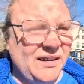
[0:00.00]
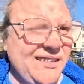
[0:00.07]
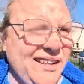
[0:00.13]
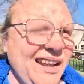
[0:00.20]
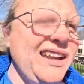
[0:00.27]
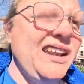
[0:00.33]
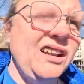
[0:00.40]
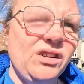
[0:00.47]
he's
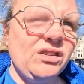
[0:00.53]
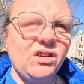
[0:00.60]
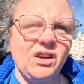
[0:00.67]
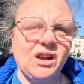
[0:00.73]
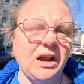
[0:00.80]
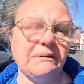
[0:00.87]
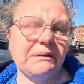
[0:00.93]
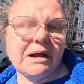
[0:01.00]
lying. It looked
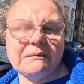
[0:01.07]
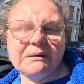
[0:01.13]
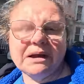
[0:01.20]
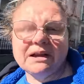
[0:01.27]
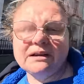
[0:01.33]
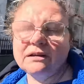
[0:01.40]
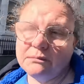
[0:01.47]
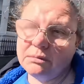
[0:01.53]
alright when I went
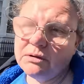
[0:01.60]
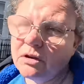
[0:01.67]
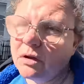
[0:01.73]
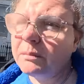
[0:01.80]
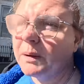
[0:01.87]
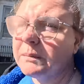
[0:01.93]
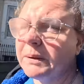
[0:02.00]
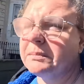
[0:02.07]
in. There was a
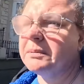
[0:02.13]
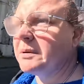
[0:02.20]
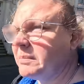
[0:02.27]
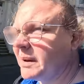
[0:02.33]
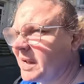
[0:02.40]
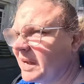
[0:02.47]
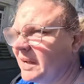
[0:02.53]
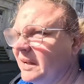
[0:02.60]
couple of people
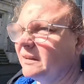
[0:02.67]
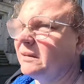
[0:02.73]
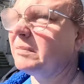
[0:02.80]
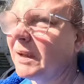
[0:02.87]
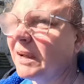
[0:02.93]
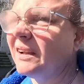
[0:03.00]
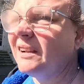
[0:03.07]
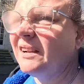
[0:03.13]
with black eyes,
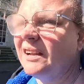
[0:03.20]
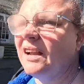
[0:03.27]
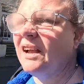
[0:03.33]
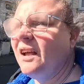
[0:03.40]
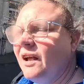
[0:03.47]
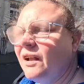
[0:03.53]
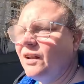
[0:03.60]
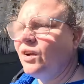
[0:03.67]
but
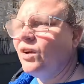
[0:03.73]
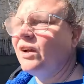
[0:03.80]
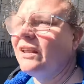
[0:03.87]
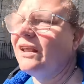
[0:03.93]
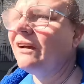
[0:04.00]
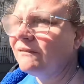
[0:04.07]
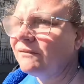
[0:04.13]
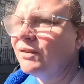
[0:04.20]
look at
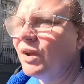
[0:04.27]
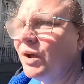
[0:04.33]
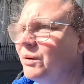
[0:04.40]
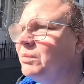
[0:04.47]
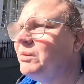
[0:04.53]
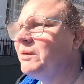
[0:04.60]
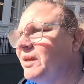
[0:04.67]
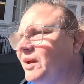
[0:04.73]
that
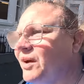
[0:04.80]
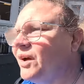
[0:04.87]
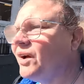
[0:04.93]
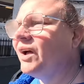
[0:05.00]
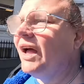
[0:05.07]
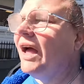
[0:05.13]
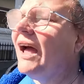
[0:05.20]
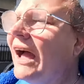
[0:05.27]
view though.
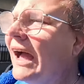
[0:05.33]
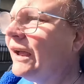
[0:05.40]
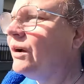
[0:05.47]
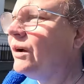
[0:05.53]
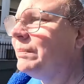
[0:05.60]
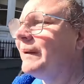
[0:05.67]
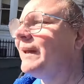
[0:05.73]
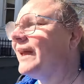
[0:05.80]
I
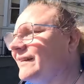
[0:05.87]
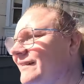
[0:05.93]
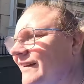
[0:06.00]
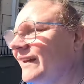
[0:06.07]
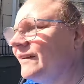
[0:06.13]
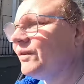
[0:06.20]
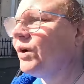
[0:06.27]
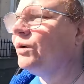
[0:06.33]
hope I get to
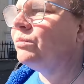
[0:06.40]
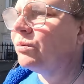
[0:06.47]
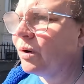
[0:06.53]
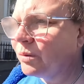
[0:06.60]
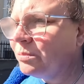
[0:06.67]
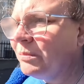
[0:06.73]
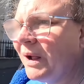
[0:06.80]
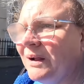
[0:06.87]
see view
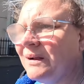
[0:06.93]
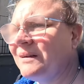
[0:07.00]
room.